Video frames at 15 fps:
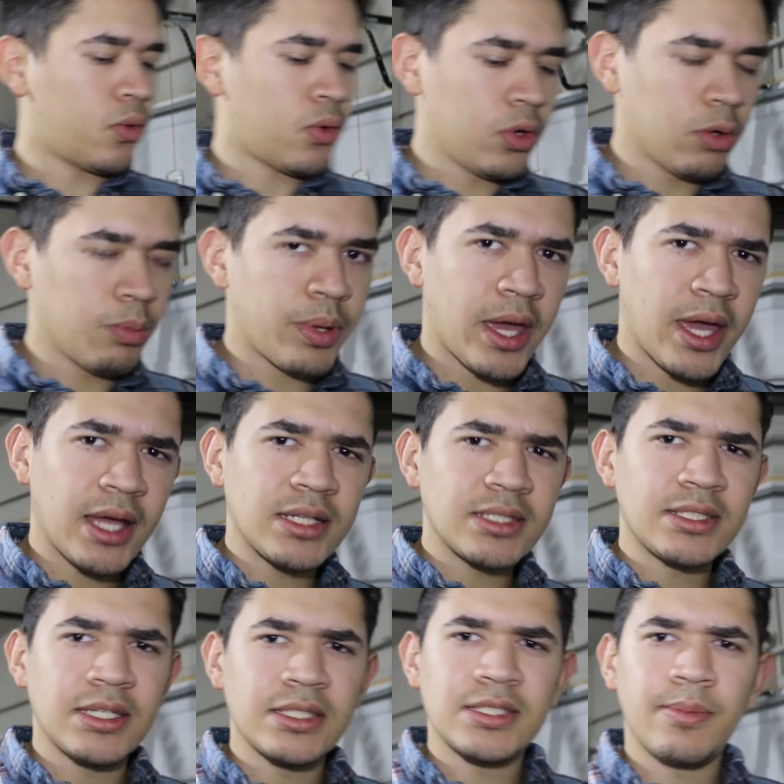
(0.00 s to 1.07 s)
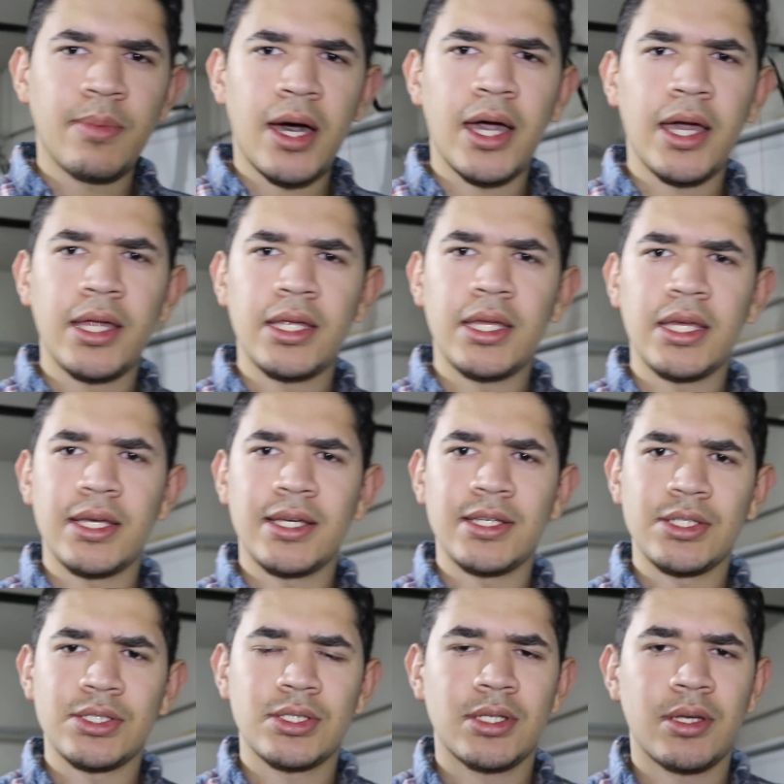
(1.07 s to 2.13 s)
oil pan since mine
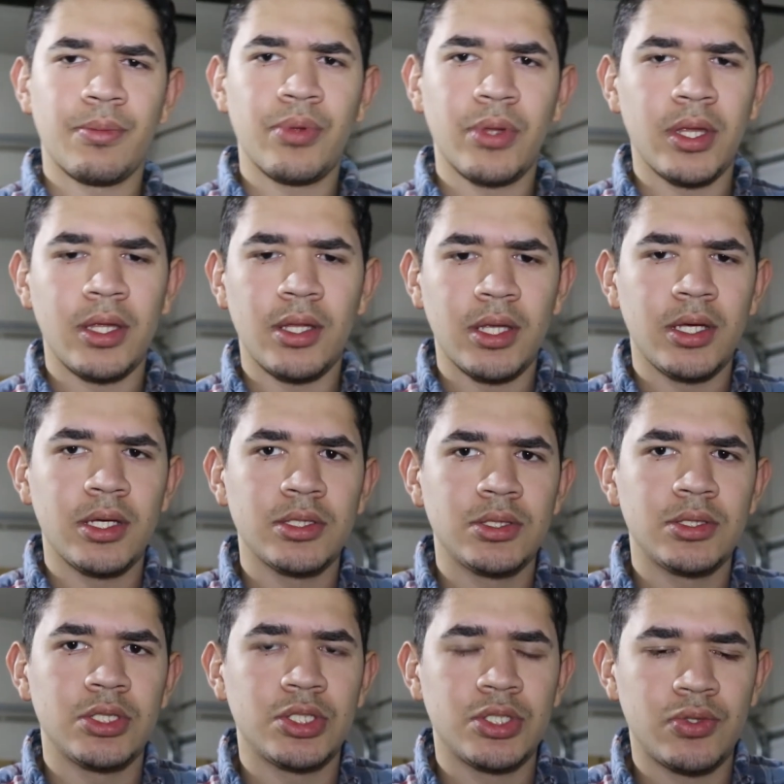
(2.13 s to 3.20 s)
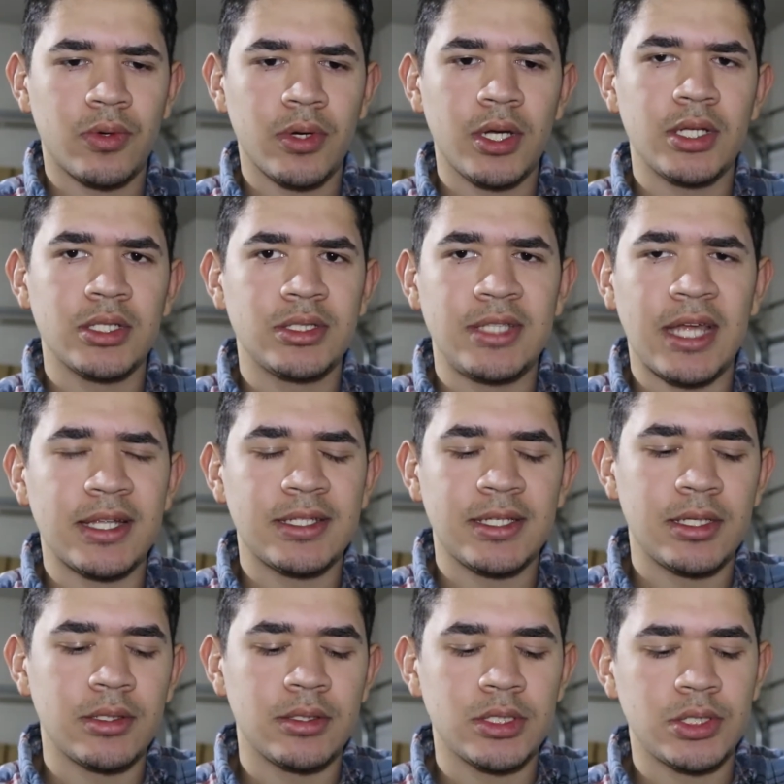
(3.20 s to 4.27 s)
is completely destroyed. It's dented
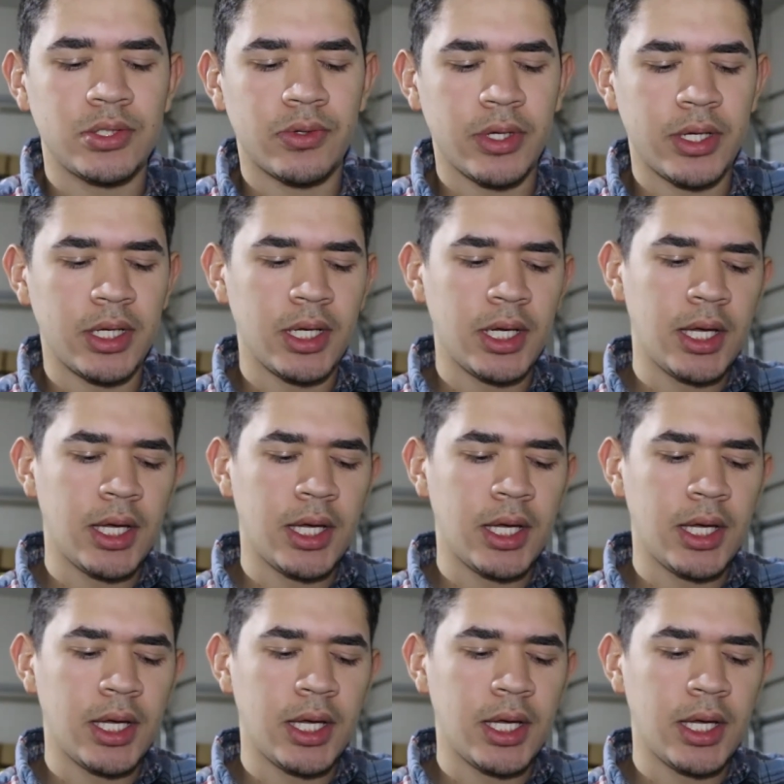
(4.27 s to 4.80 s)
and destroyed.